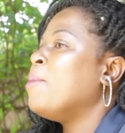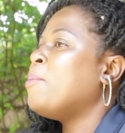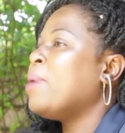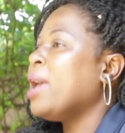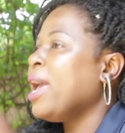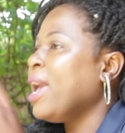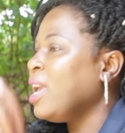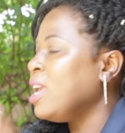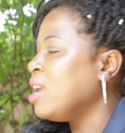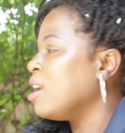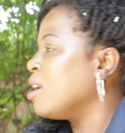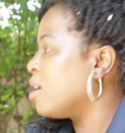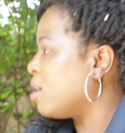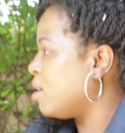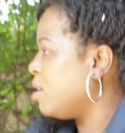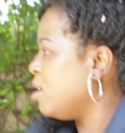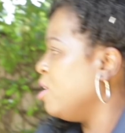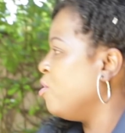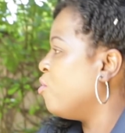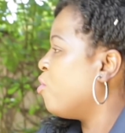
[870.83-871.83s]
paying
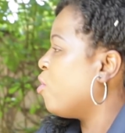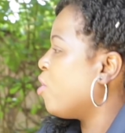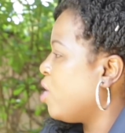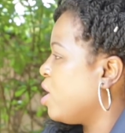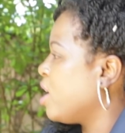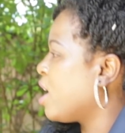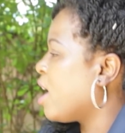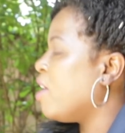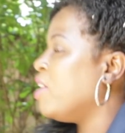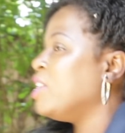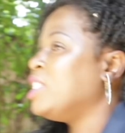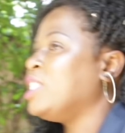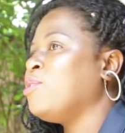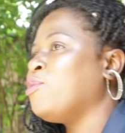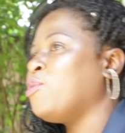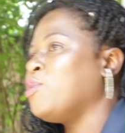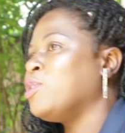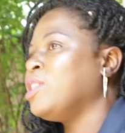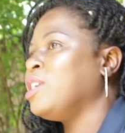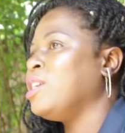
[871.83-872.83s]
in foreign currency
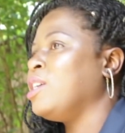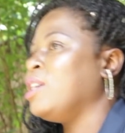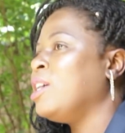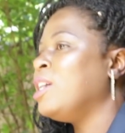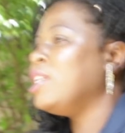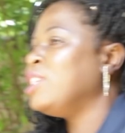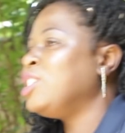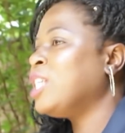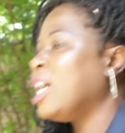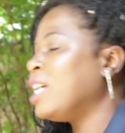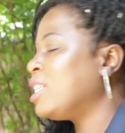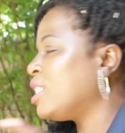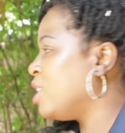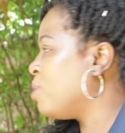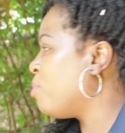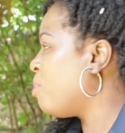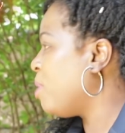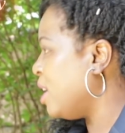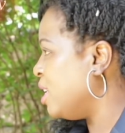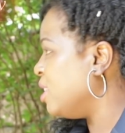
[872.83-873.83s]
for the chartered
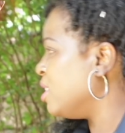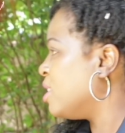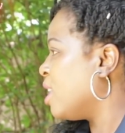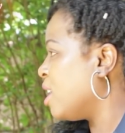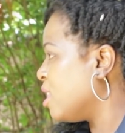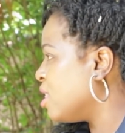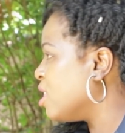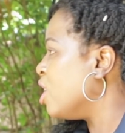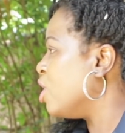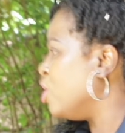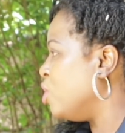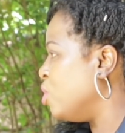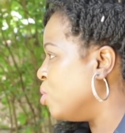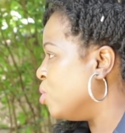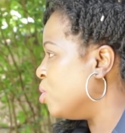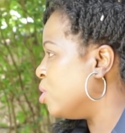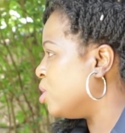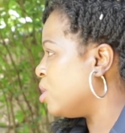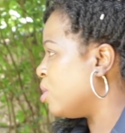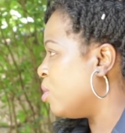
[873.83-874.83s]
planes that they
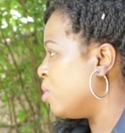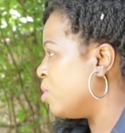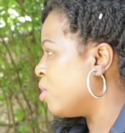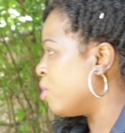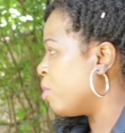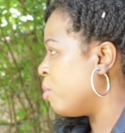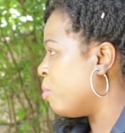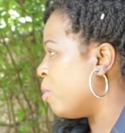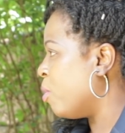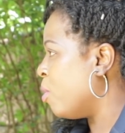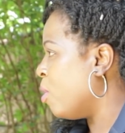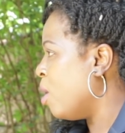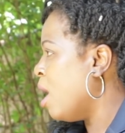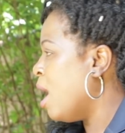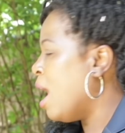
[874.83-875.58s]
use, Honorable.